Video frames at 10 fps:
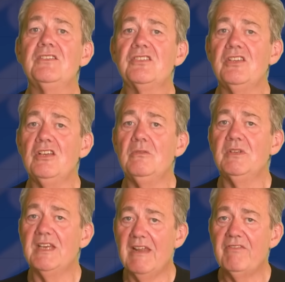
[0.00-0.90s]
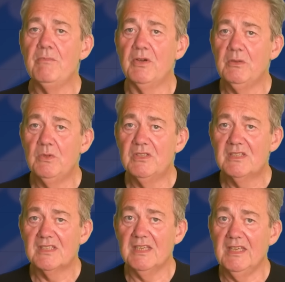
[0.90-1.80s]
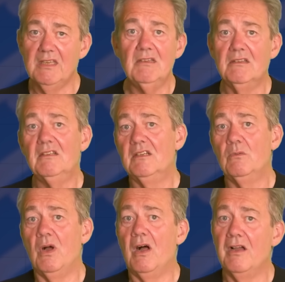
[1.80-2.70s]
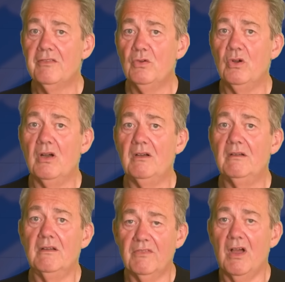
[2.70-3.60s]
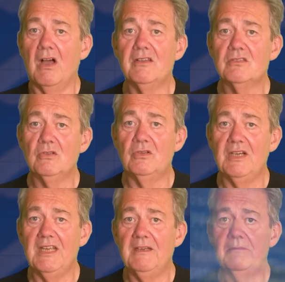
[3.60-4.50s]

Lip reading: assumed that everybody would see what I thought that I saw in it,